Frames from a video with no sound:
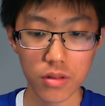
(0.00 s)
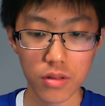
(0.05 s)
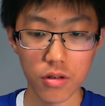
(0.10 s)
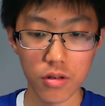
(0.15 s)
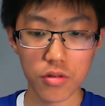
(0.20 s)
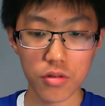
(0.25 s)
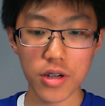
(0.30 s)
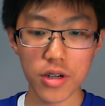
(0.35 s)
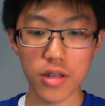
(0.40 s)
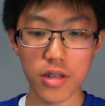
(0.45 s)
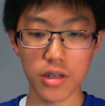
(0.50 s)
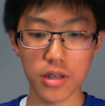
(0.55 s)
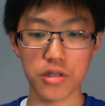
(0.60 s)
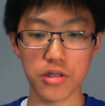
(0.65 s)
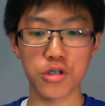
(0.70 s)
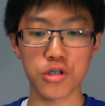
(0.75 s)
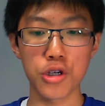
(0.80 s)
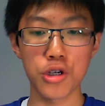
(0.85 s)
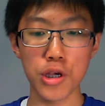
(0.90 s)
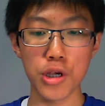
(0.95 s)
Okay,
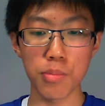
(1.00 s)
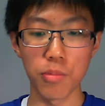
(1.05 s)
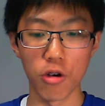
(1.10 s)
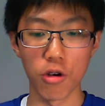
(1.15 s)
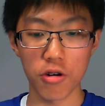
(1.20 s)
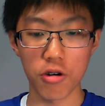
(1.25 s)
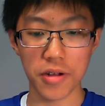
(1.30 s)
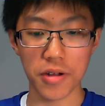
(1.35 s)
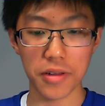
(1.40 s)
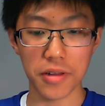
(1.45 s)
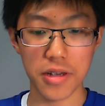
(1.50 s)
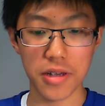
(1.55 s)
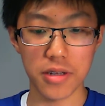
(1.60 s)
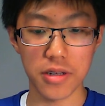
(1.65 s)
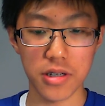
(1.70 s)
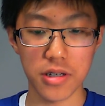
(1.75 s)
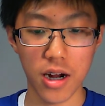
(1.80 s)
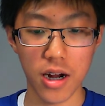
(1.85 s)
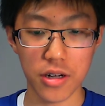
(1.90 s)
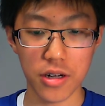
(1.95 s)
let's keep lowering the
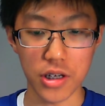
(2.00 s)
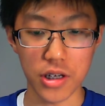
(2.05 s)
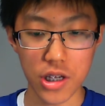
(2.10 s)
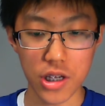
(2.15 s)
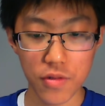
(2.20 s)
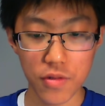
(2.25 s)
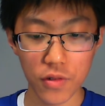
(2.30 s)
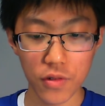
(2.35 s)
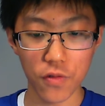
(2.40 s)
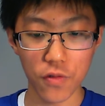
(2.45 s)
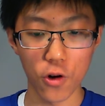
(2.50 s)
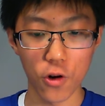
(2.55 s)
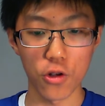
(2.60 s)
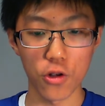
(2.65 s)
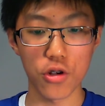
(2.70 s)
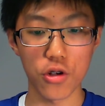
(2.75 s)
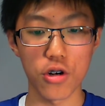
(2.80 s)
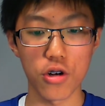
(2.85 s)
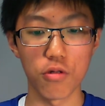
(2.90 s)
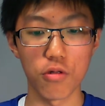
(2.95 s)
attack even
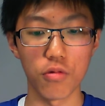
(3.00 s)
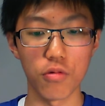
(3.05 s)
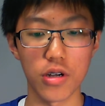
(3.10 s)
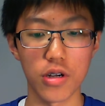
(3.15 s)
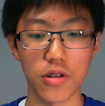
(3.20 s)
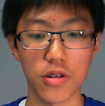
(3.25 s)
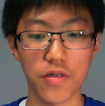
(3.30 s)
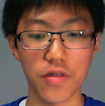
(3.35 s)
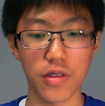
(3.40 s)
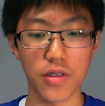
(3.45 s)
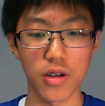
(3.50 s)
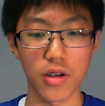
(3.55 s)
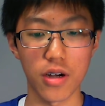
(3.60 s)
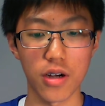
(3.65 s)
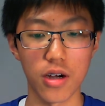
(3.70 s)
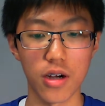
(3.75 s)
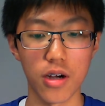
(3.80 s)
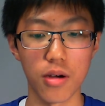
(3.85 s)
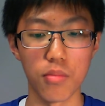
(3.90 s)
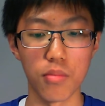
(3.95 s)
further with
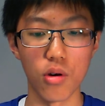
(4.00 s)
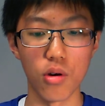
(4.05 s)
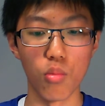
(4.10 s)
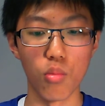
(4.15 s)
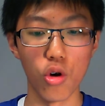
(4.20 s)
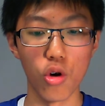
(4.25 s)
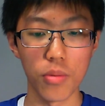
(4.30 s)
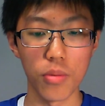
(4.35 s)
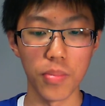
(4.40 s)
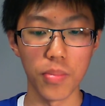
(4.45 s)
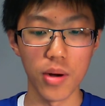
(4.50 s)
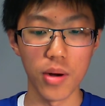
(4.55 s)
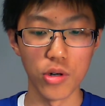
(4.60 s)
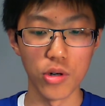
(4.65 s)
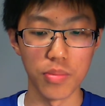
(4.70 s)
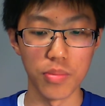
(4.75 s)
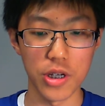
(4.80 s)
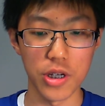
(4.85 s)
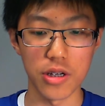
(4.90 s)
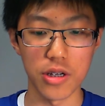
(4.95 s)
more
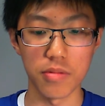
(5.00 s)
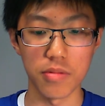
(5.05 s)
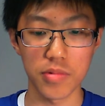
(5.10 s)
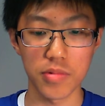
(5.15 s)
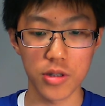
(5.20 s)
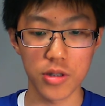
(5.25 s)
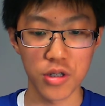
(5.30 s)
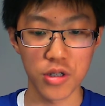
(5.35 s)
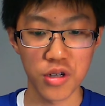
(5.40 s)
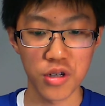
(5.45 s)
Bubble Beams.